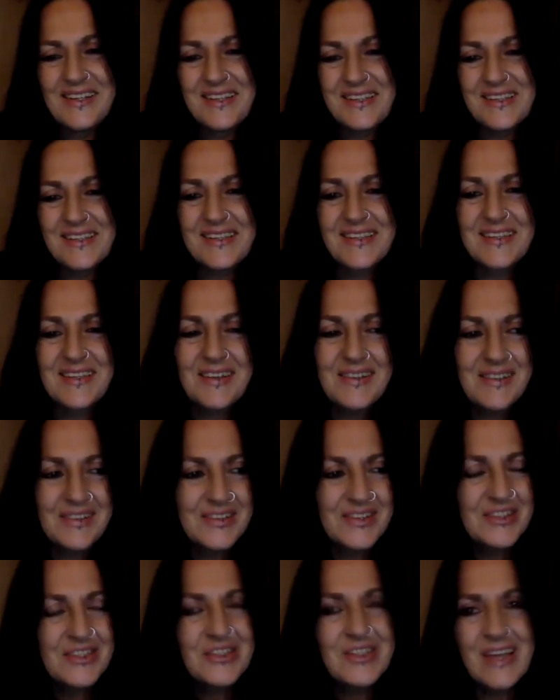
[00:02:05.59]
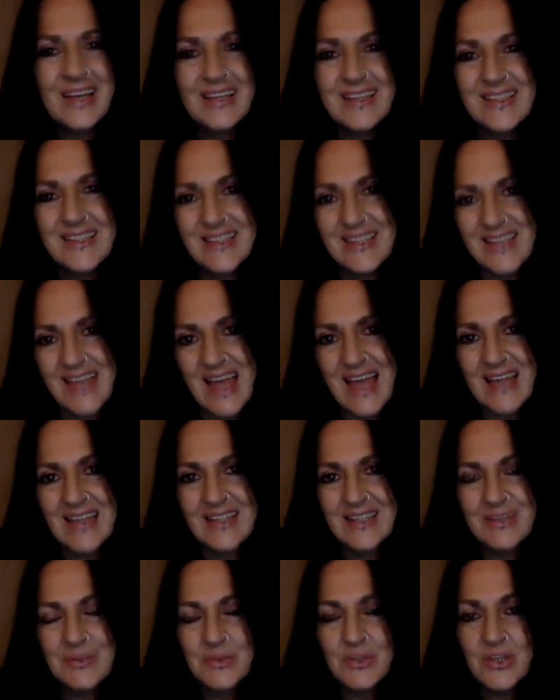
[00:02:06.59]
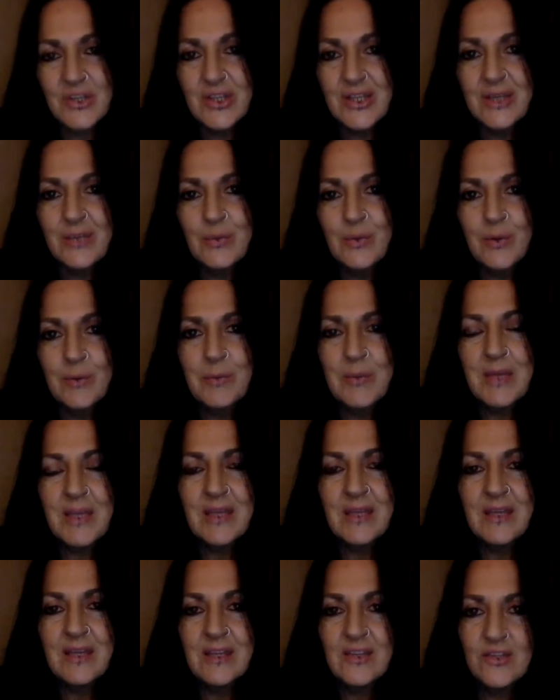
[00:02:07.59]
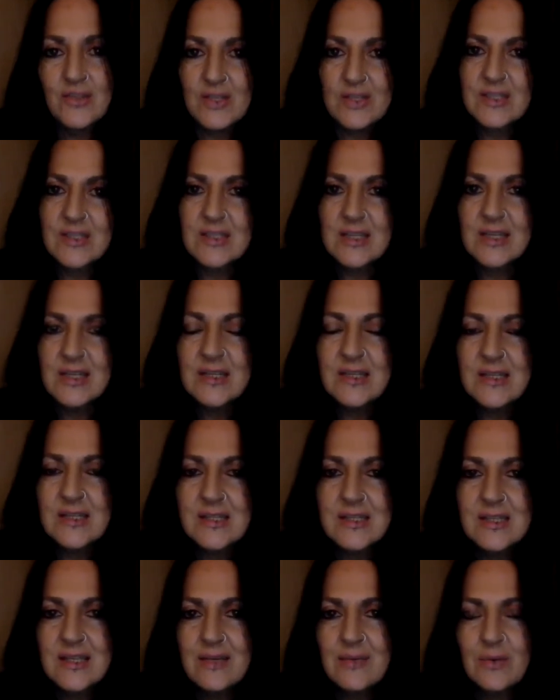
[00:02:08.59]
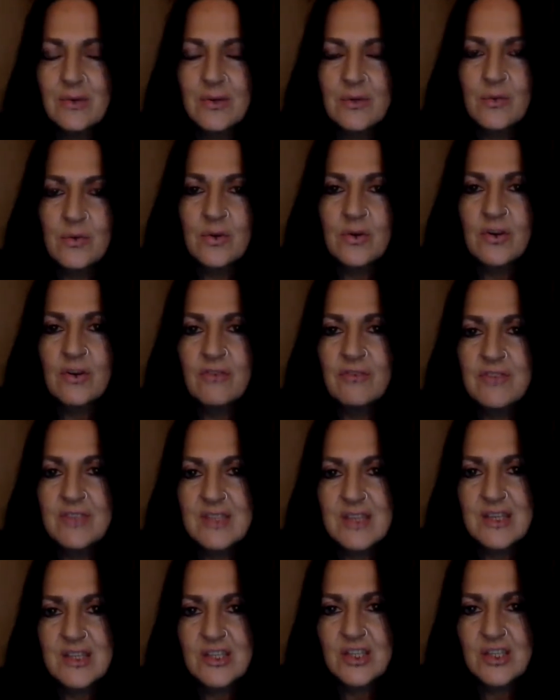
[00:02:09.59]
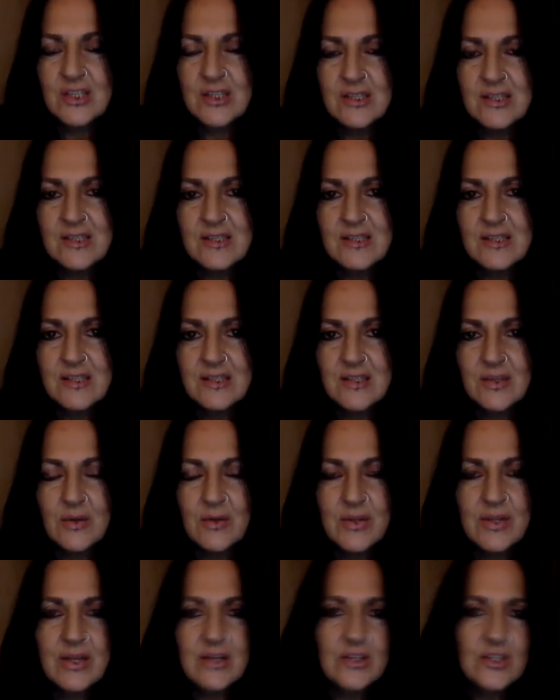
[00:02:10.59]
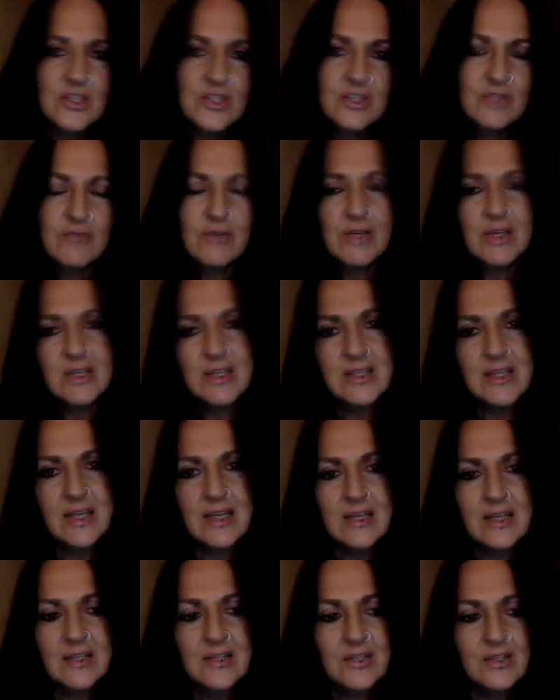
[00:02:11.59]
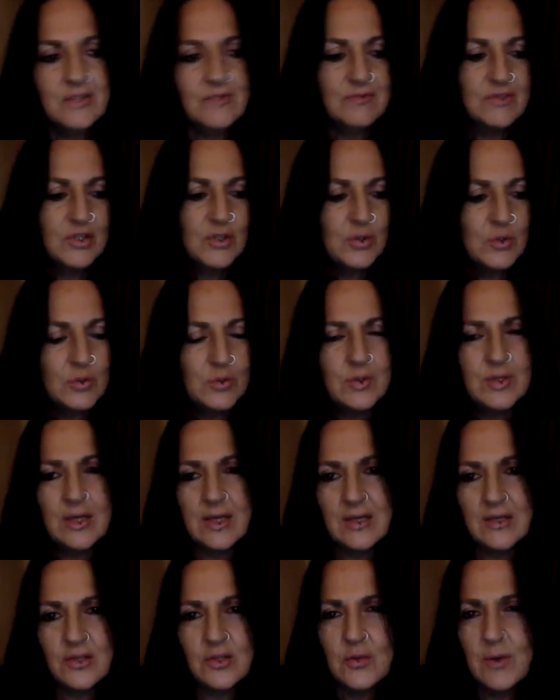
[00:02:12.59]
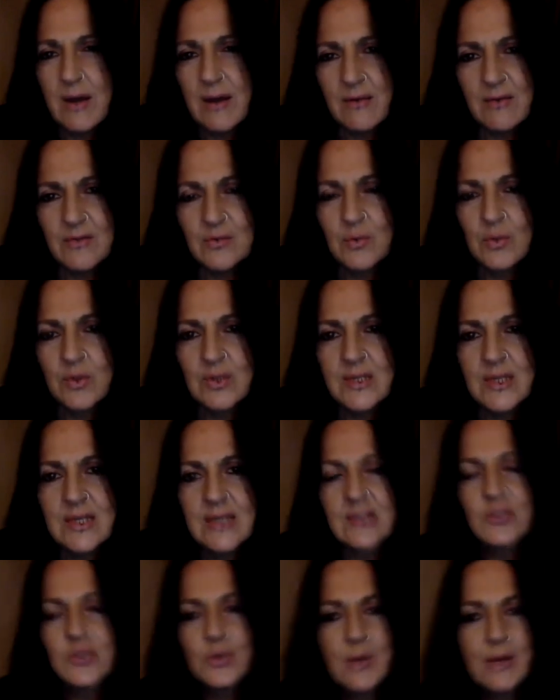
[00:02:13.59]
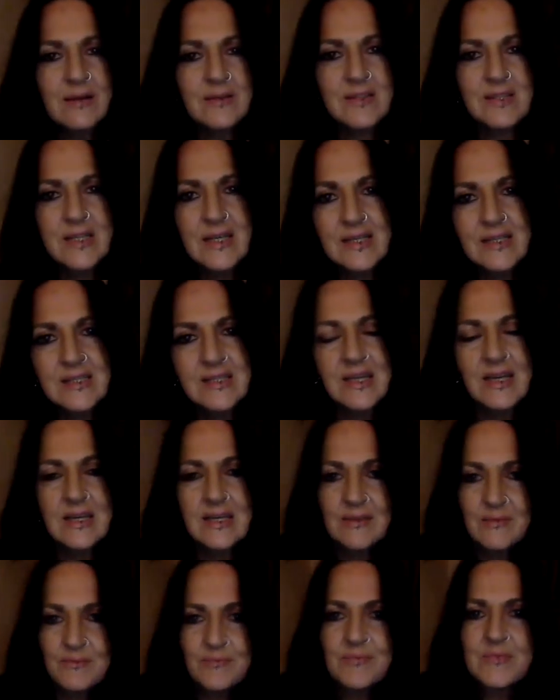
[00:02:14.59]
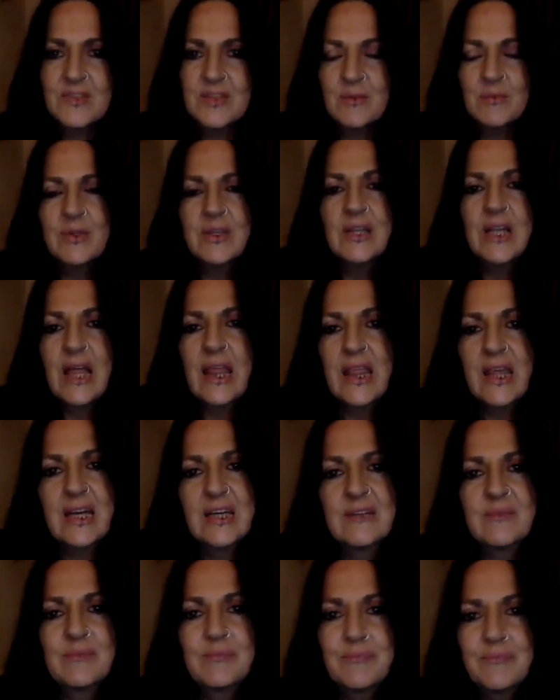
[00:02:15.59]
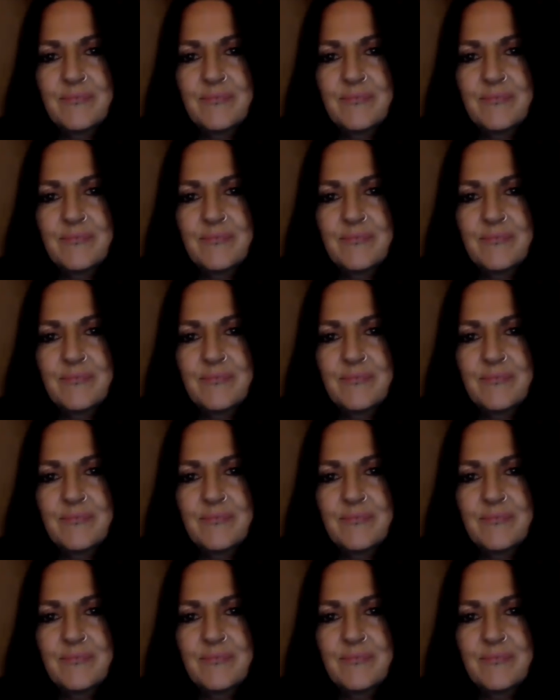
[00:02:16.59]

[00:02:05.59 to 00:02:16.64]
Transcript: So I'm going to do that instead, which I think will be interesting to see one-on-one conversations. So I think I'll just run it like 2 hours one day and 2 hours the next day, something like that.